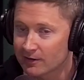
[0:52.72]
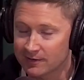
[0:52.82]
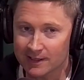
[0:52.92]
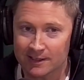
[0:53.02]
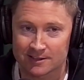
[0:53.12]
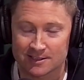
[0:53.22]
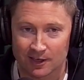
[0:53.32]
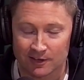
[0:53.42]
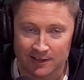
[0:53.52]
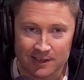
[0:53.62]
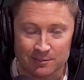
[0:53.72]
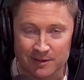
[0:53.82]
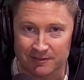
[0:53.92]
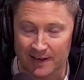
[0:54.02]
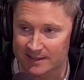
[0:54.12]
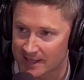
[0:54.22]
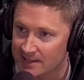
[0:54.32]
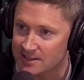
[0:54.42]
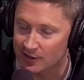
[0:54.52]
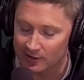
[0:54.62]
I think it'd be
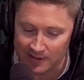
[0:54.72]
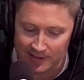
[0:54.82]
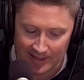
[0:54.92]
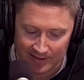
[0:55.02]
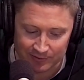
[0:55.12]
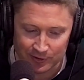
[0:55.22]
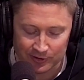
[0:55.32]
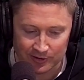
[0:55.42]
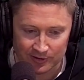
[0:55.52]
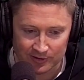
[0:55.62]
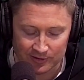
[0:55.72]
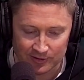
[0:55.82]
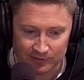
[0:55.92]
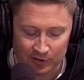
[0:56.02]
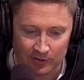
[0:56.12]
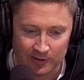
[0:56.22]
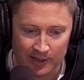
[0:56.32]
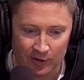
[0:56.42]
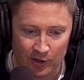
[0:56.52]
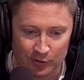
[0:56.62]
fantastic. I think now if Kylie
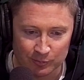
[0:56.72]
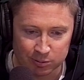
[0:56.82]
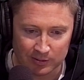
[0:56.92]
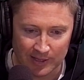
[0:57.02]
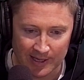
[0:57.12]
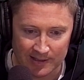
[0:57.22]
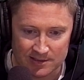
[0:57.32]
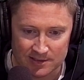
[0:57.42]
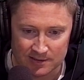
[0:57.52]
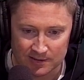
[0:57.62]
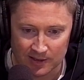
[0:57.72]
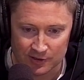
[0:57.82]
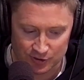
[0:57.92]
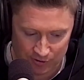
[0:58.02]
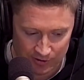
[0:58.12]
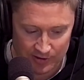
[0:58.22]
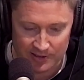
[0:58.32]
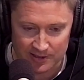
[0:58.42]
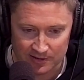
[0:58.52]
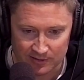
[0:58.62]
and I could plant a
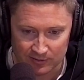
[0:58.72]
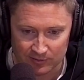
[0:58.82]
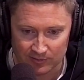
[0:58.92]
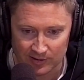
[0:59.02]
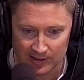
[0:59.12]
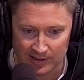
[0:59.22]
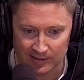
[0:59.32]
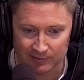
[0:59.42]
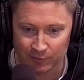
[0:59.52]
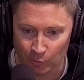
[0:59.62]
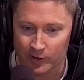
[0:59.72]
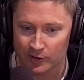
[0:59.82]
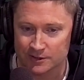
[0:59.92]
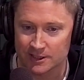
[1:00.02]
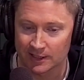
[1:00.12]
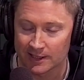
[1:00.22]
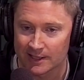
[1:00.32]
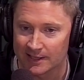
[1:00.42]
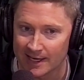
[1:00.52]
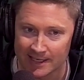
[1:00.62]
tree for Kelsey Lee,
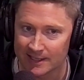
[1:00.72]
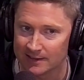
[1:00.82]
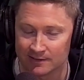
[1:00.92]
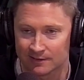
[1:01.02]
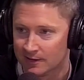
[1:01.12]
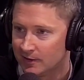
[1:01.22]
and then in,